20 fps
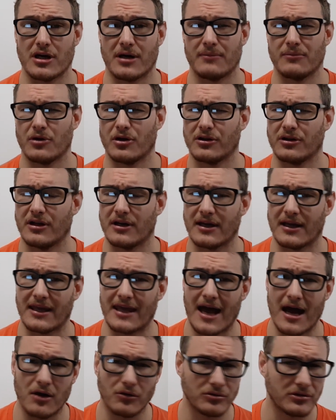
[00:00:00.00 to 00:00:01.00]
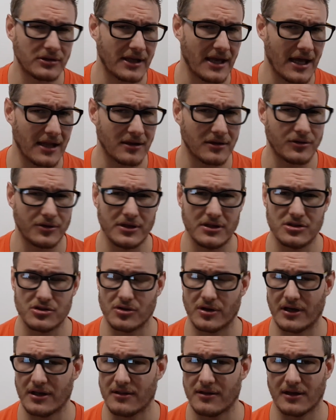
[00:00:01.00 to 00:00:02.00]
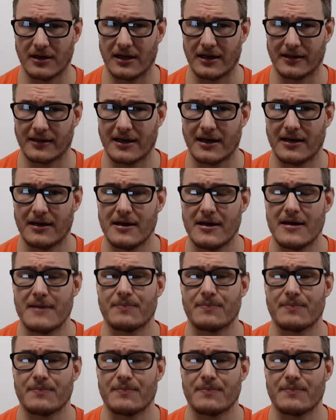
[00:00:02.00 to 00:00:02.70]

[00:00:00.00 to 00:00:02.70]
I'm not gonna count calories or anything like that.